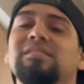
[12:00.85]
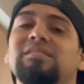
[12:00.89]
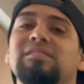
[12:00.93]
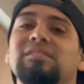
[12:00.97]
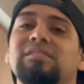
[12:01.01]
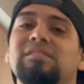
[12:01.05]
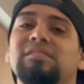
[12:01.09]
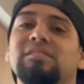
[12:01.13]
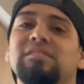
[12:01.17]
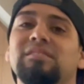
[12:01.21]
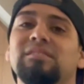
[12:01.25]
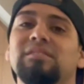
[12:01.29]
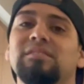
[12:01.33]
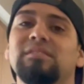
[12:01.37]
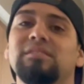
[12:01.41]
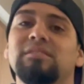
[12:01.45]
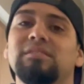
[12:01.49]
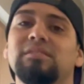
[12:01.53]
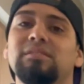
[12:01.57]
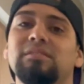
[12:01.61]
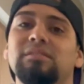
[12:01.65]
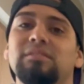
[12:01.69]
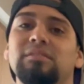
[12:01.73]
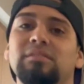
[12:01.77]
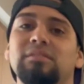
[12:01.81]

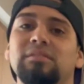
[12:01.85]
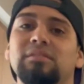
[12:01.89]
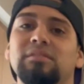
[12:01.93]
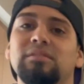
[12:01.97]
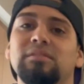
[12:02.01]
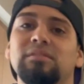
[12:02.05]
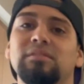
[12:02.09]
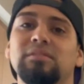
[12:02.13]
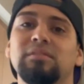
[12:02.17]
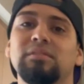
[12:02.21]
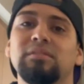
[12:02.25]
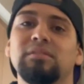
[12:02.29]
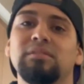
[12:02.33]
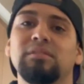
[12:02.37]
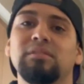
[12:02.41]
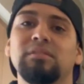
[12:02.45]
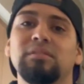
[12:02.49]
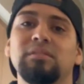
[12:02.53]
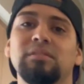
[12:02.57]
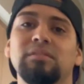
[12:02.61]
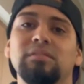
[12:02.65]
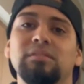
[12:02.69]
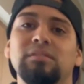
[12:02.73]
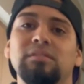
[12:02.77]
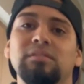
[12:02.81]

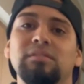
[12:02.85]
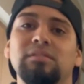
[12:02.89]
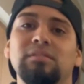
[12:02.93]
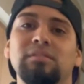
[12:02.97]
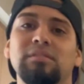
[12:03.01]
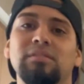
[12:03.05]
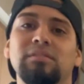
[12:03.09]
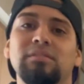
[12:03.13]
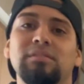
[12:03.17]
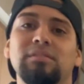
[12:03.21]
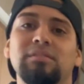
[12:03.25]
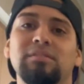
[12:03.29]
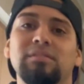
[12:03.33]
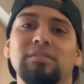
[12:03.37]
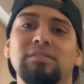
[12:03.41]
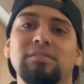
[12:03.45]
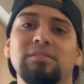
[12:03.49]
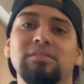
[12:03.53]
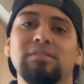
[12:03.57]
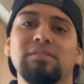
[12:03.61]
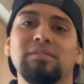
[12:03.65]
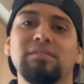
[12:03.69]
(not speaking)